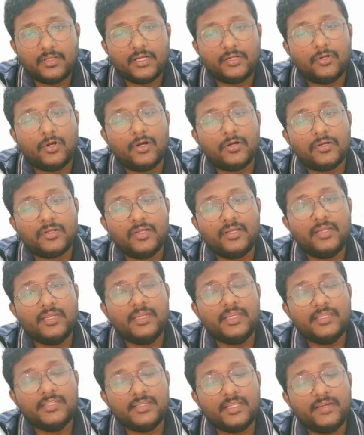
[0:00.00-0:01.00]
The total
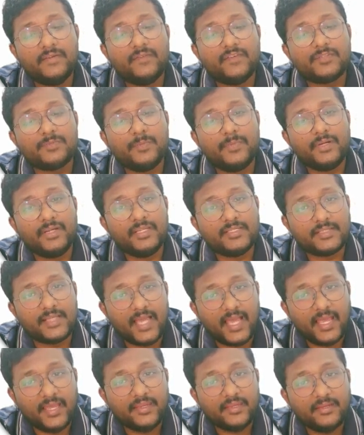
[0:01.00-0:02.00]
initial investment is
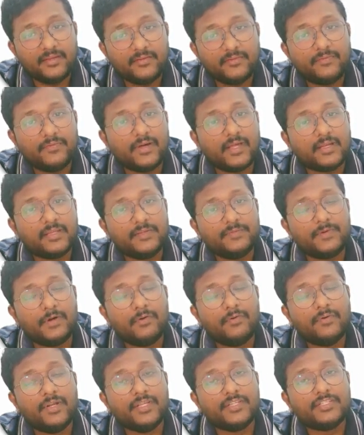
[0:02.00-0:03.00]
high for the
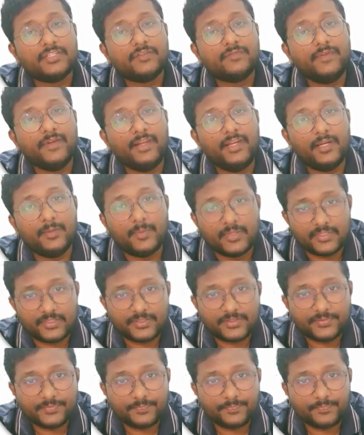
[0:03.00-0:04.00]
foundation
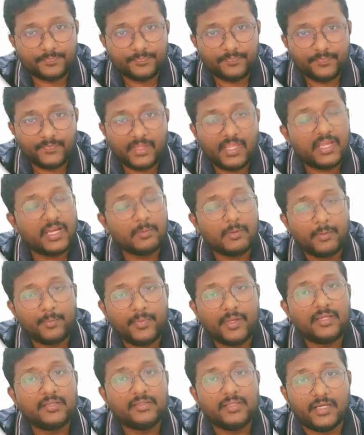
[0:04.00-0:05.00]
fieldbus.
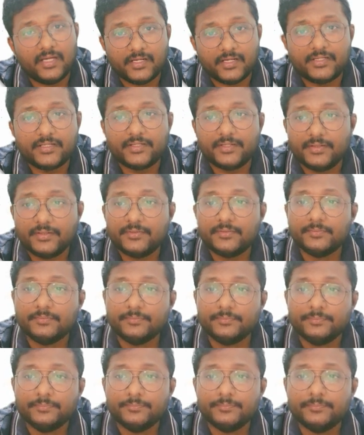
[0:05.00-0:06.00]
Remember that.
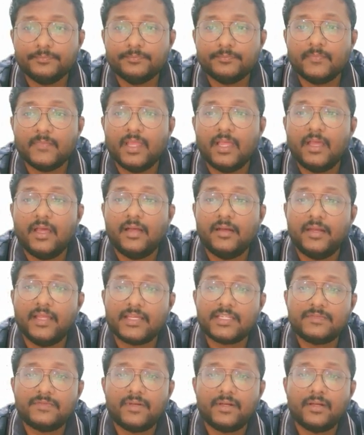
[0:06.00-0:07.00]

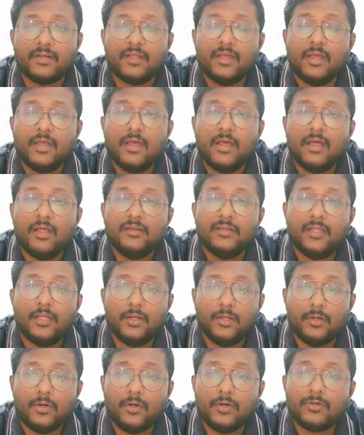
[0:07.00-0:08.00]
Next one, the
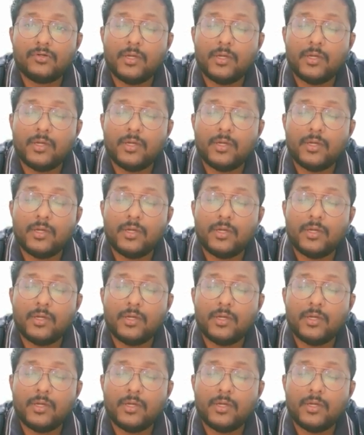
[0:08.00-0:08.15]
low